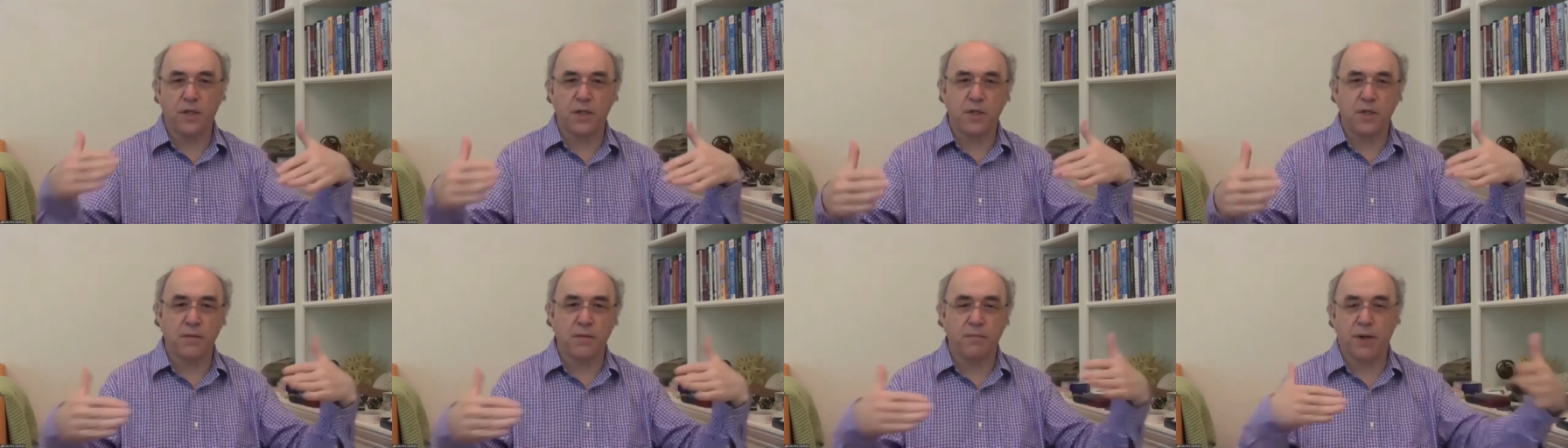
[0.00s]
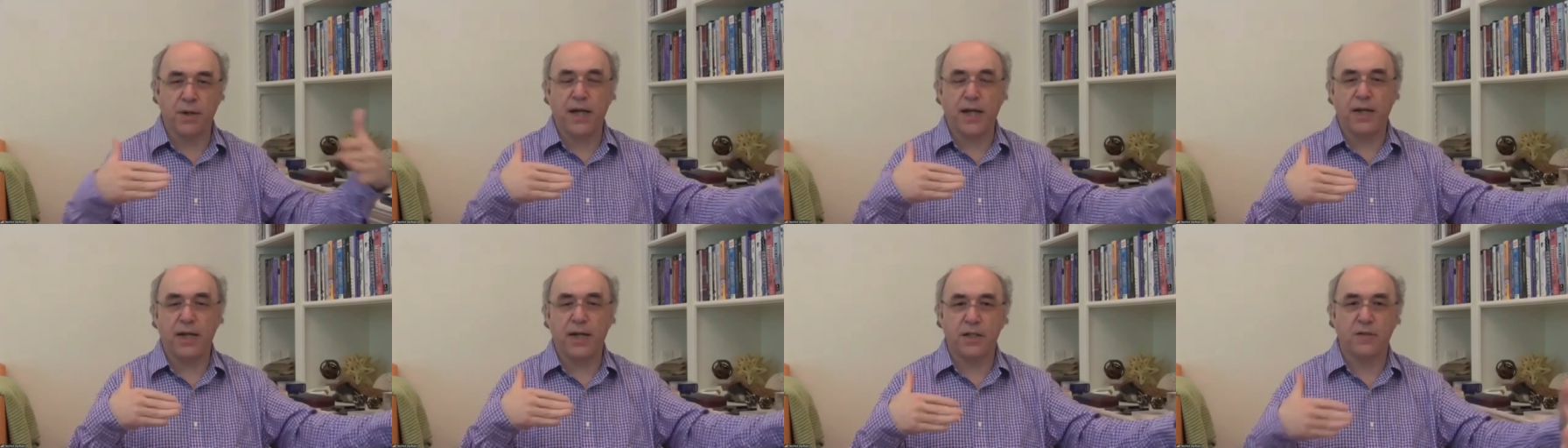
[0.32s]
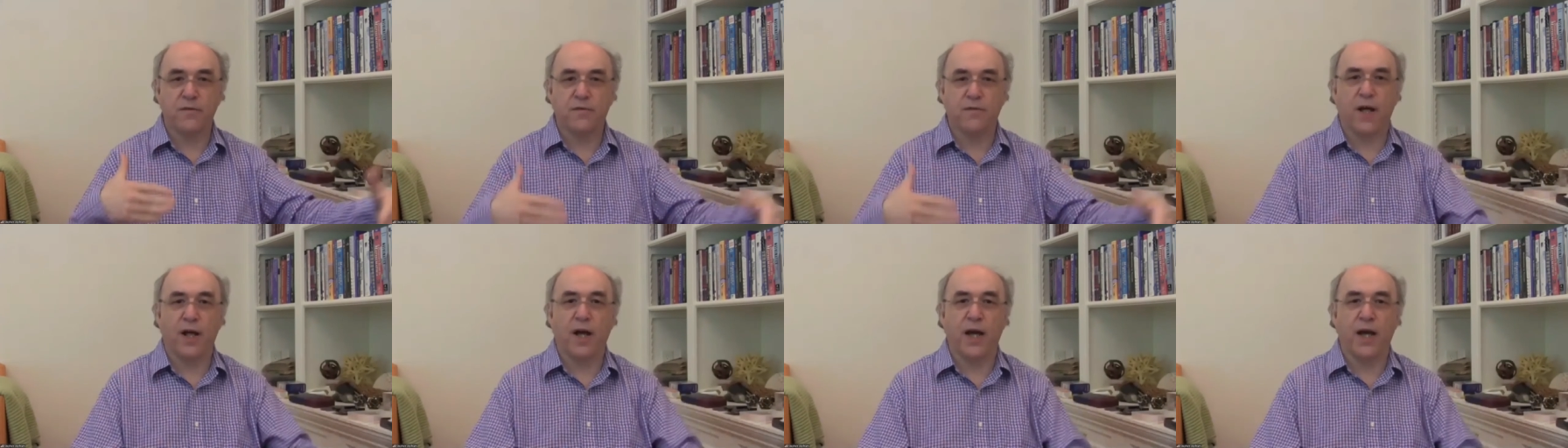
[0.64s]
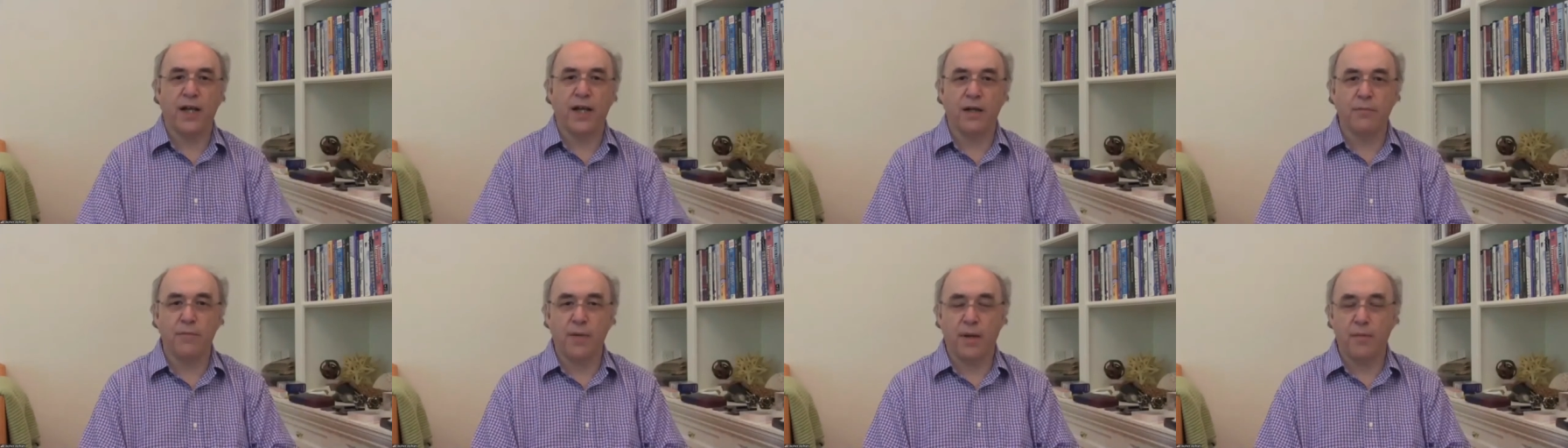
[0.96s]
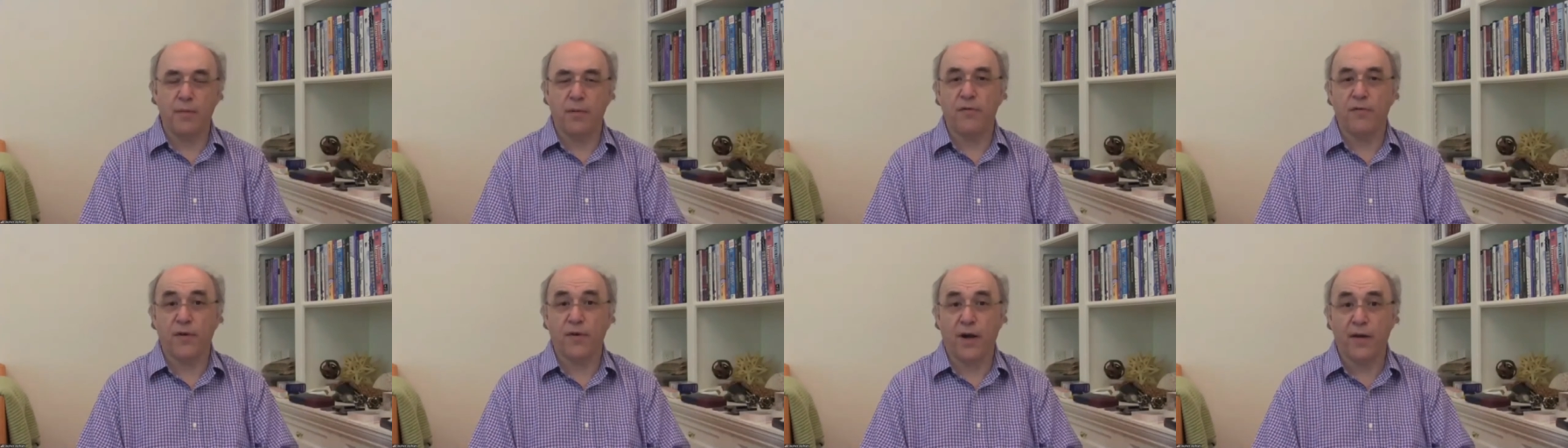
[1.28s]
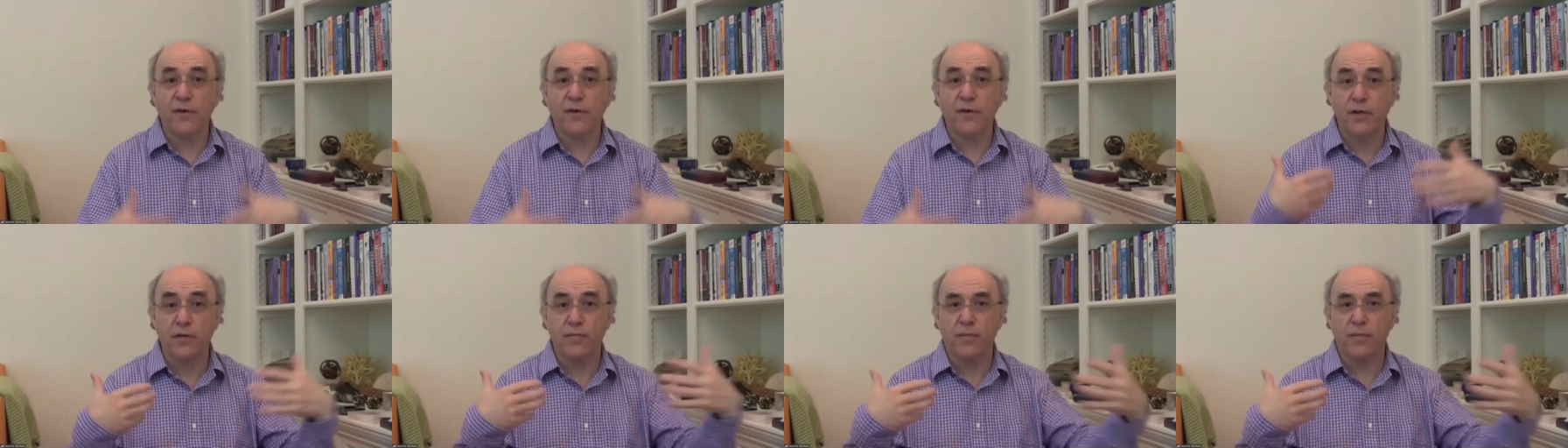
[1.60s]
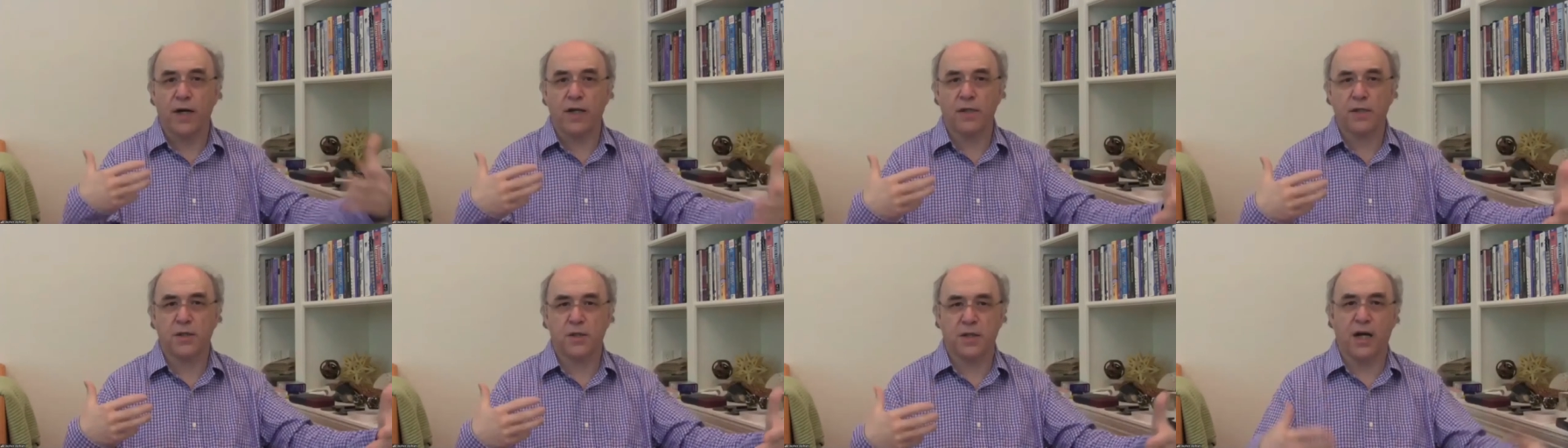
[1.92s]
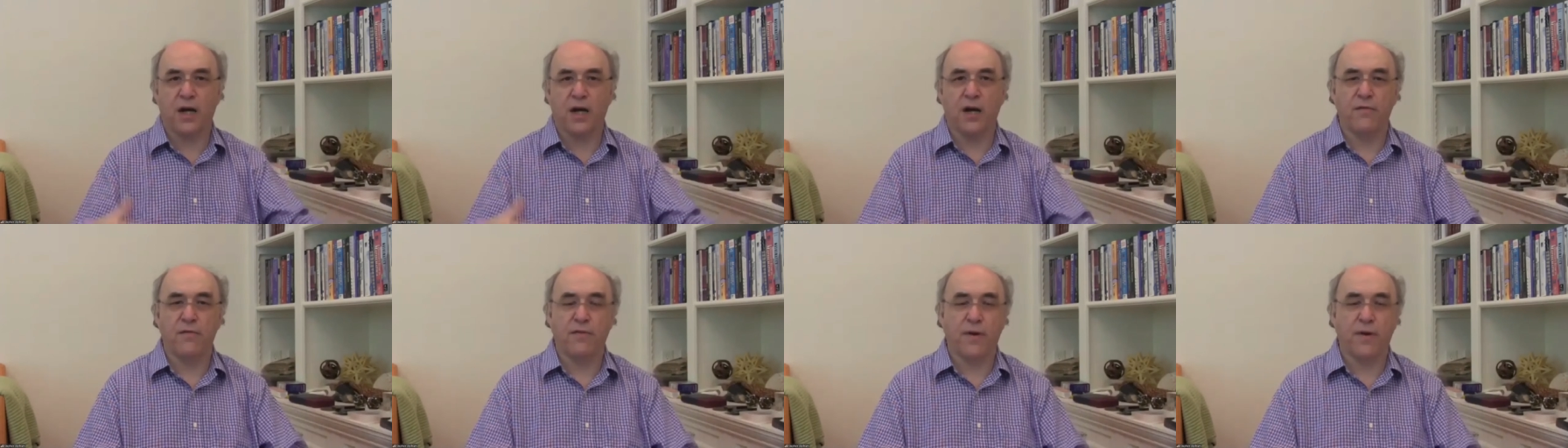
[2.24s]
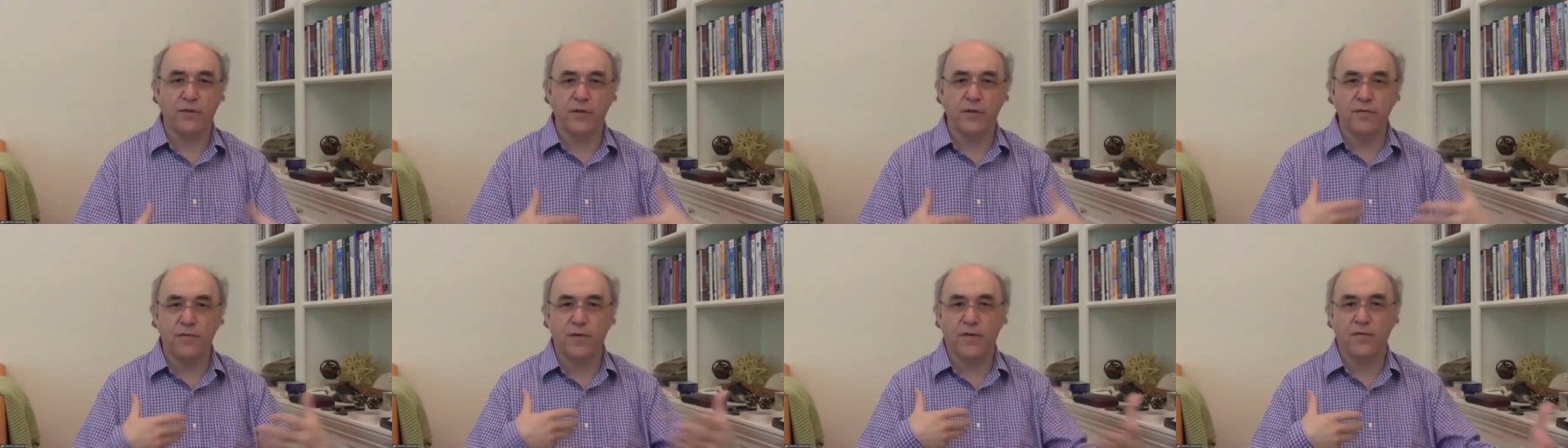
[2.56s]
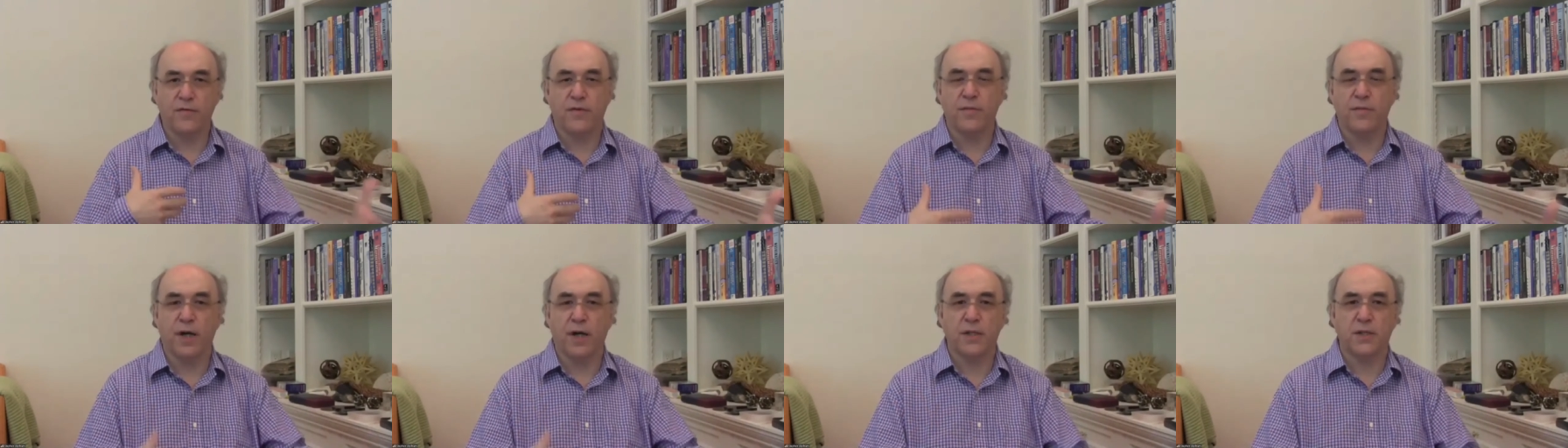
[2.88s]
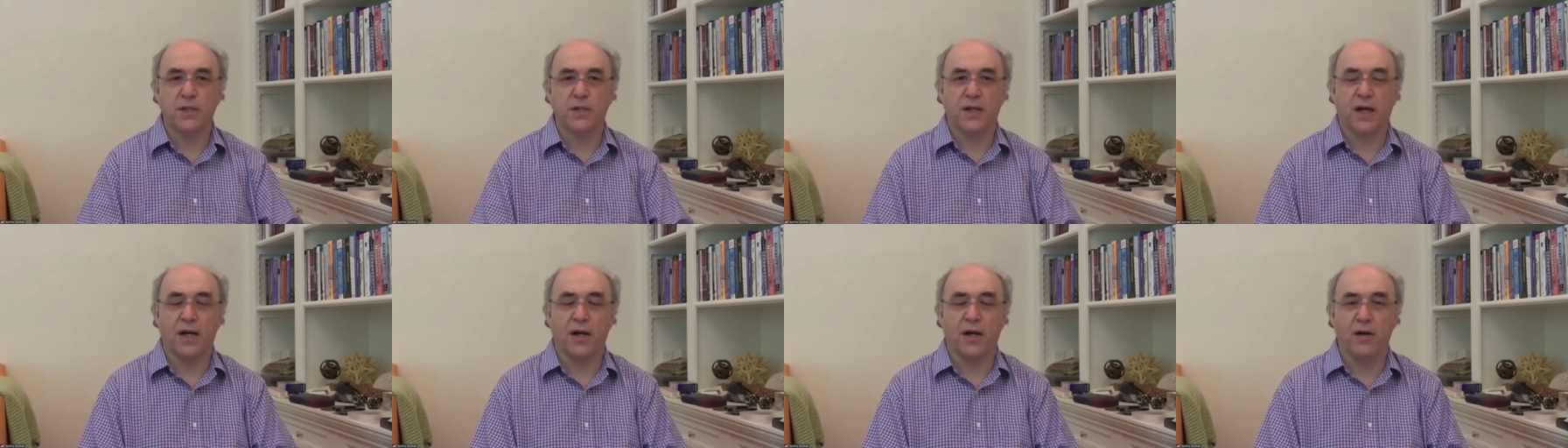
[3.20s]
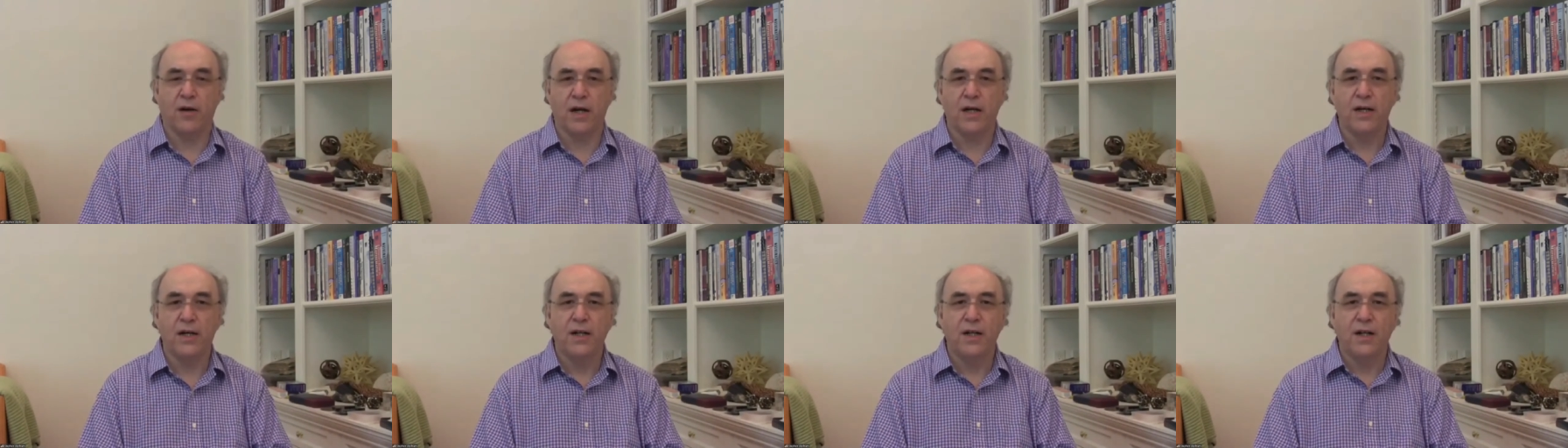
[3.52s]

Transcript: Since a plane is flying at maybe 500 miles an hour, 550 miles an hour,